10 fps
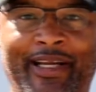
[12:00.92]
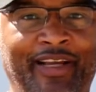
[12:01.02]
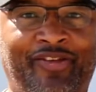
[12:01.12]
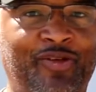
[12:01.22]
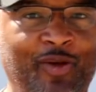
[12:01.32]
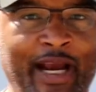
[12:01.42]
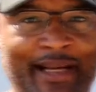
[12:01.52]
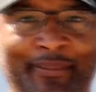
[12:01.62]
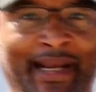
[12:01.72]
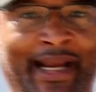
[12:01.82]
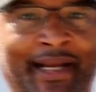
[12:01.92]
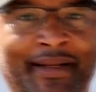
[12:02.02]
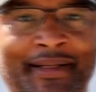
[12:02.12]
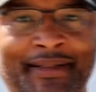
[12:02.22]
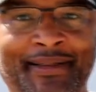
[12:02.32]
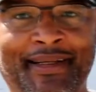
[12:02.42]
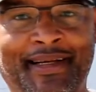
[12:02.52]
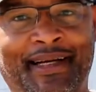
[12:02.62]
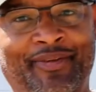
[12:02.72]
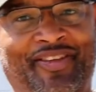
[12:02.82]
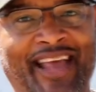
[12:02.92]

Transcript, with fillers: is great, man. I'm